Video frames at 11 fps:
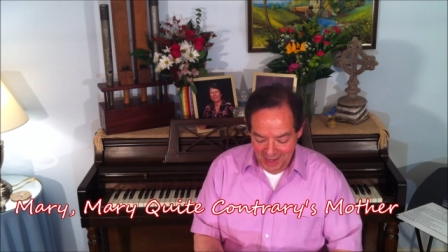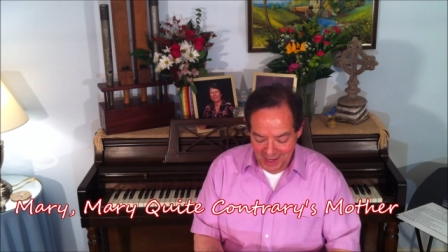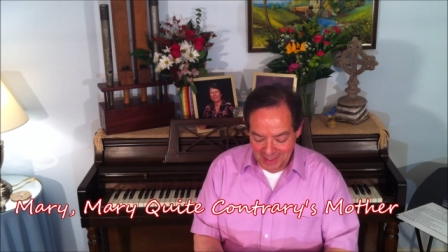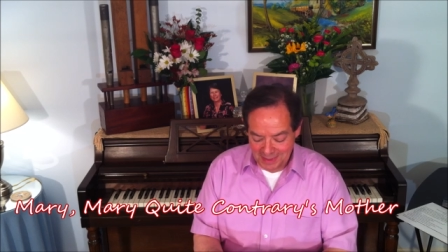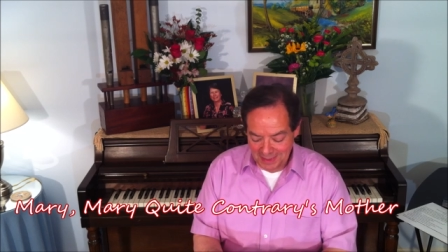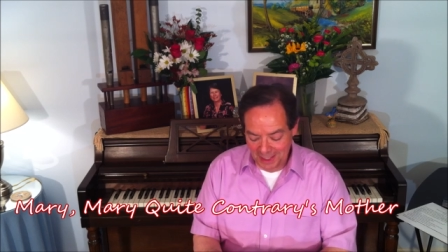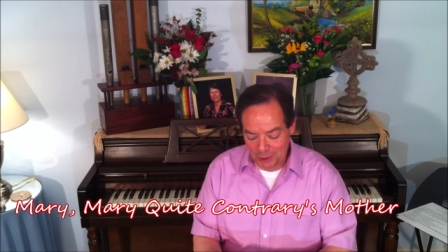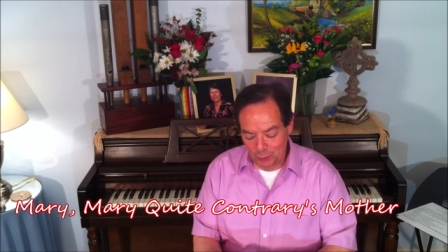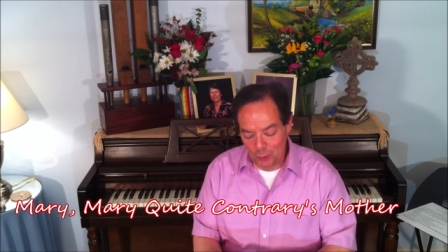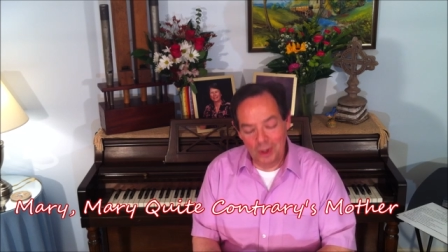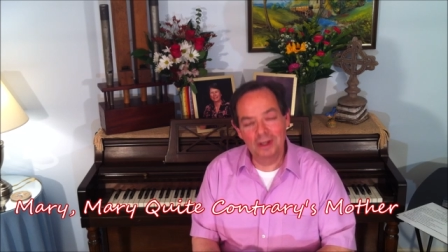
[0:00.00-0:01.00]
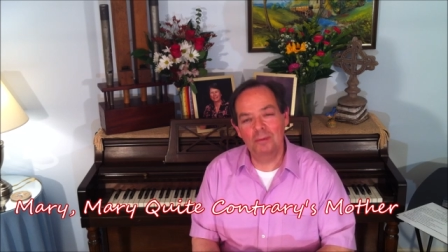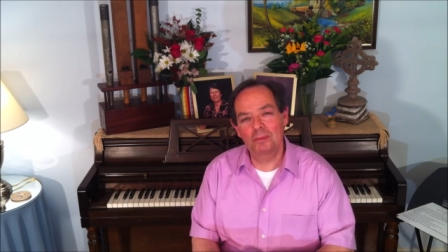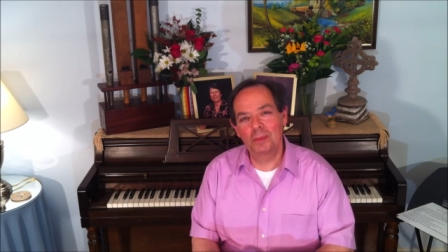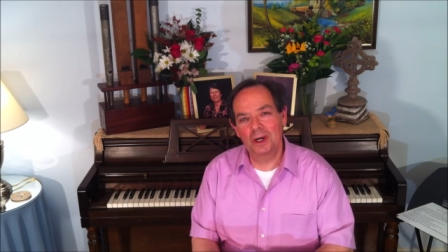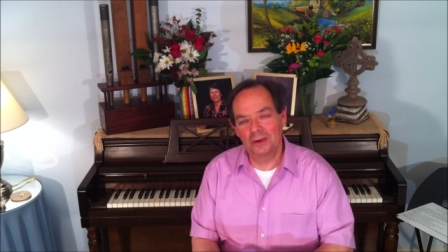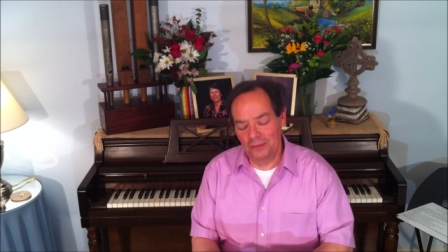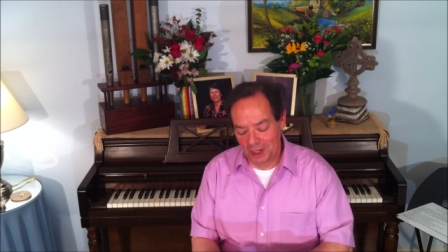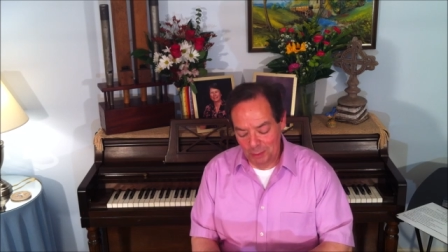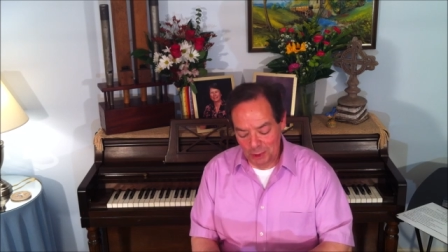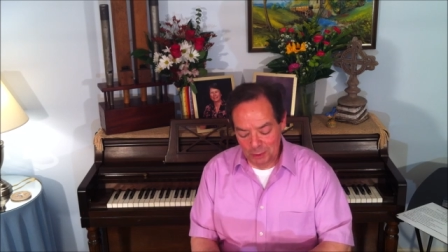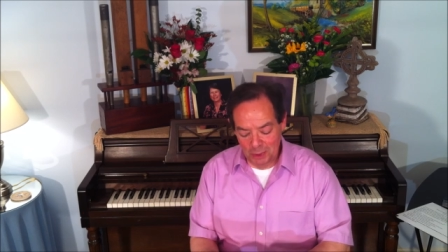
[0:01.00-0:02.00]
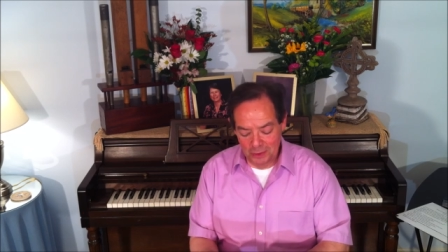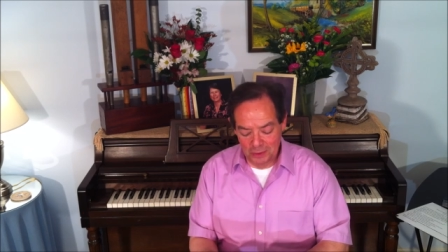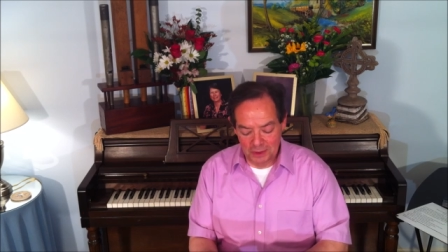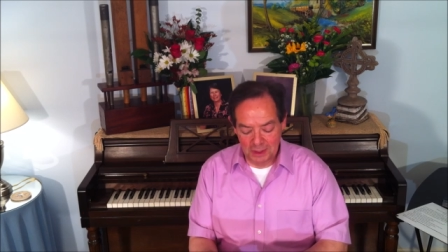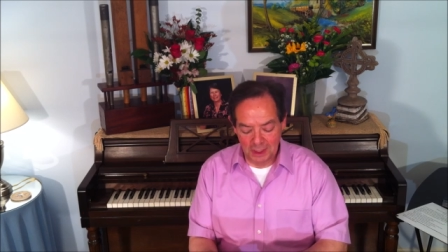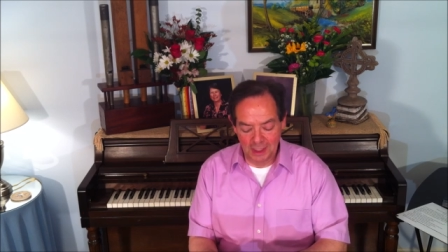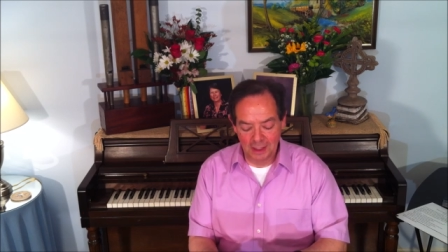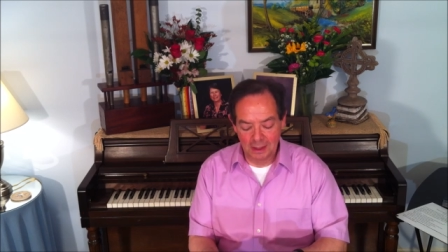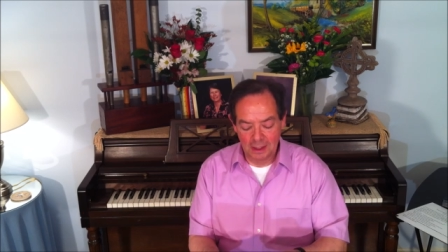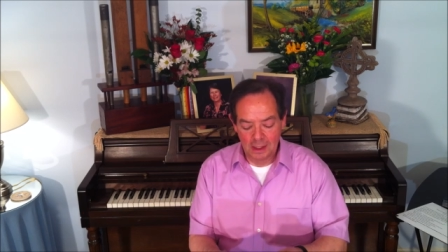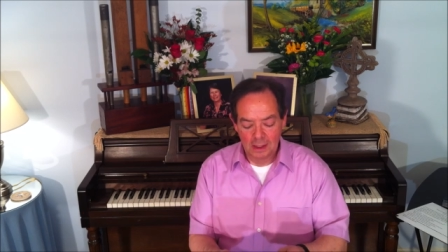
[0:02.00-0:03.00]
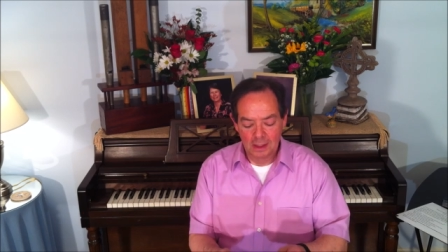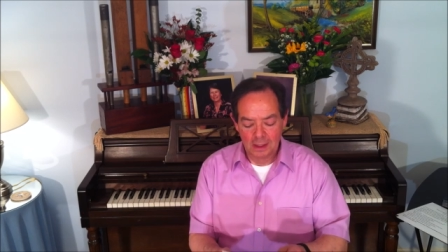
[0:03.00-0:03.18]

The second one, famous mother said,